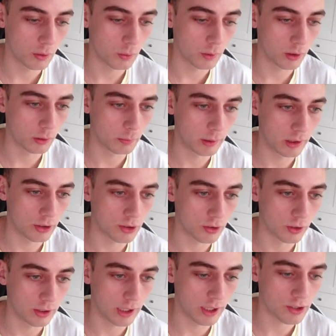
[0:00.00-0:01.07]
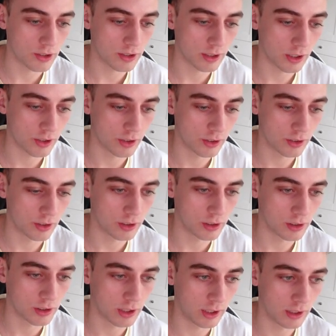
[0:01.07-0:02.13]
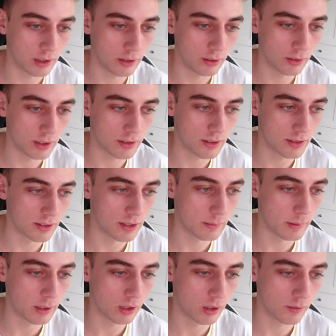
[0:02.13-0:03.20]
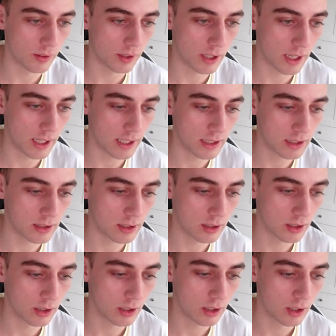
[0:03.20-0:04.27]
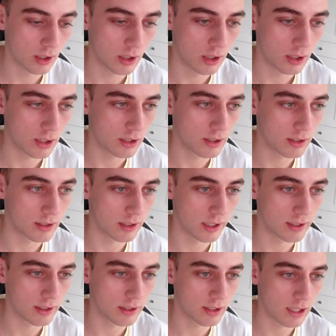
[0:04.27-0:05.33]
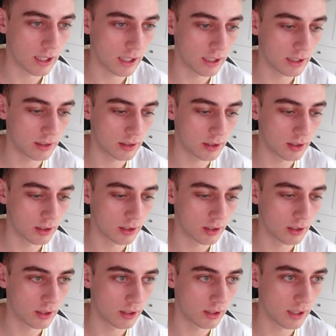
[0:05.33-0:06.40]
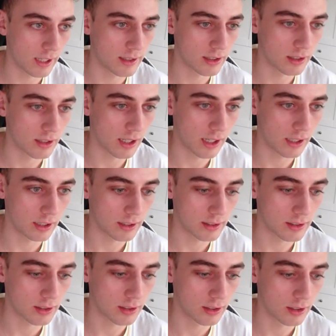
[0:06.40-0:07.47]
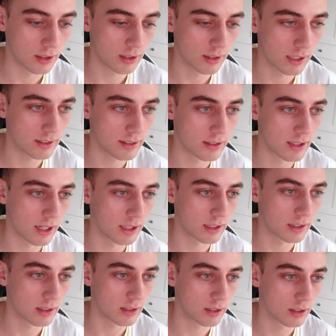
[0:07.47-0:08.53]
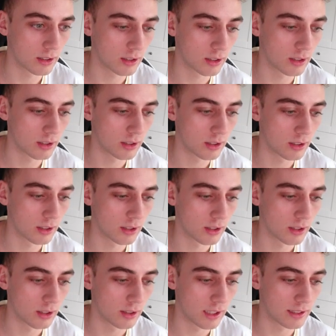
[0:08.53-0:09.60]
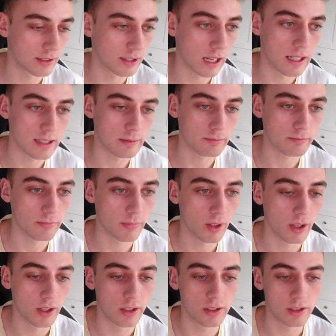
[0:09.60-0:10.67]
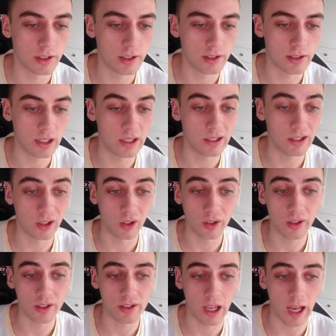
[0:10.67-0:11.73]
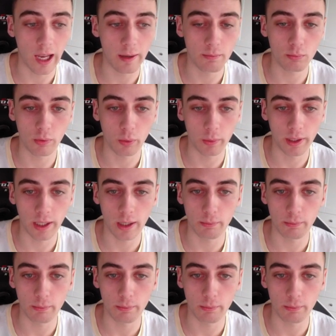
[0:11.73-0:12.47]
will be during the Asian session. So you can see this is in the middle of the night, this is late at night, late at night, late at night, late at night. So you can see a lot of the time when we get